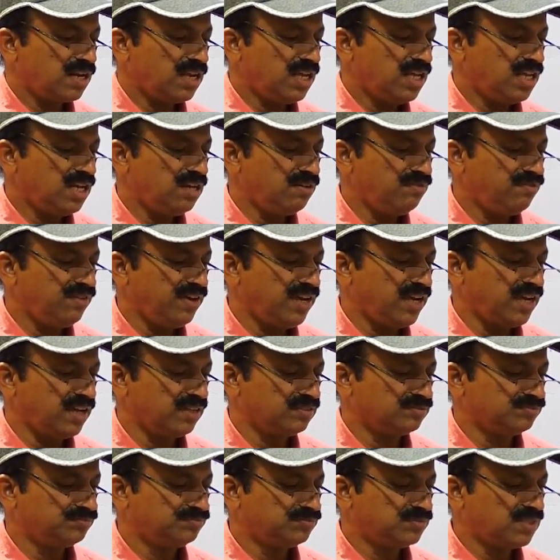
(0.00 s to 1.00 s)

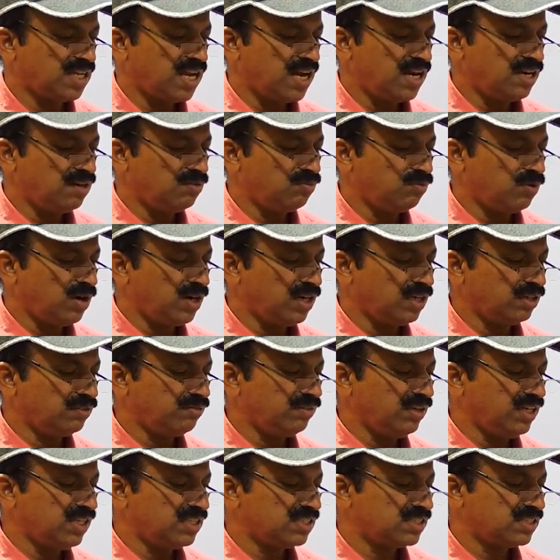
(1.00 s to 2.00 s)
railway and
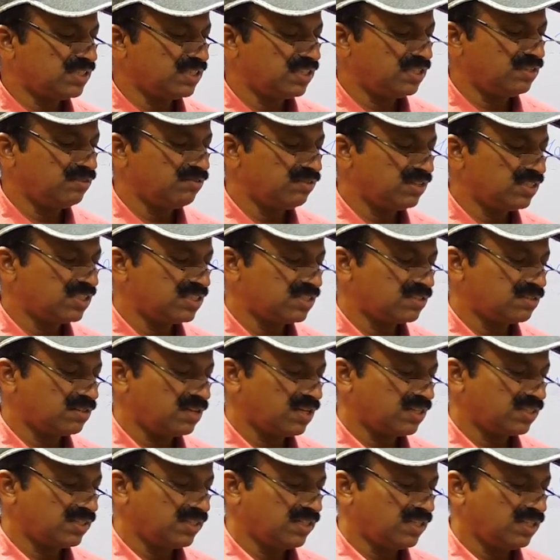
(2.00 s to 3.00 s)
waterways they were
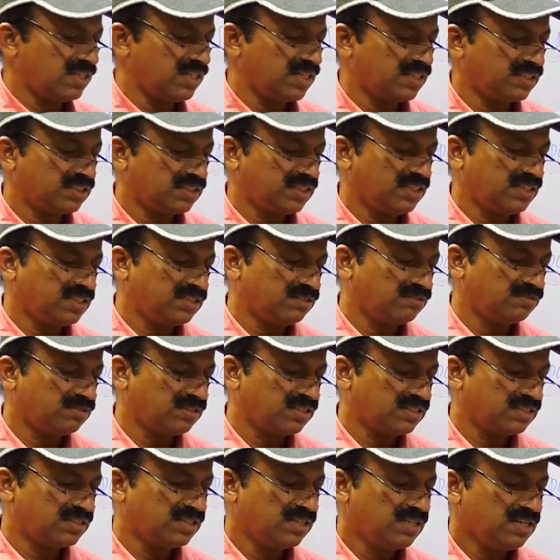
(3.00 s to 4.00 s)
started, like that
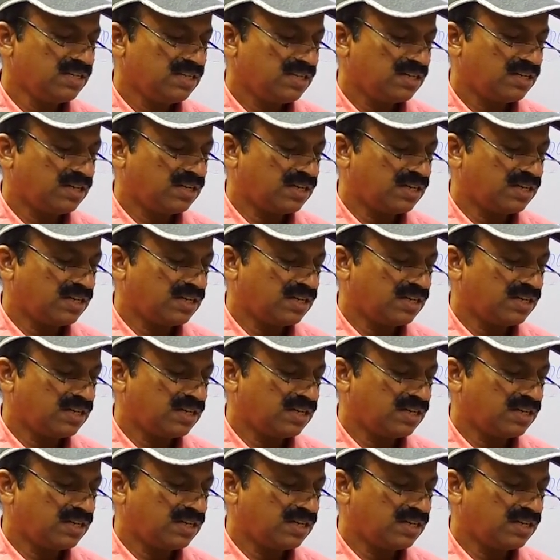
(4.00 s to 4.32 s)
it was.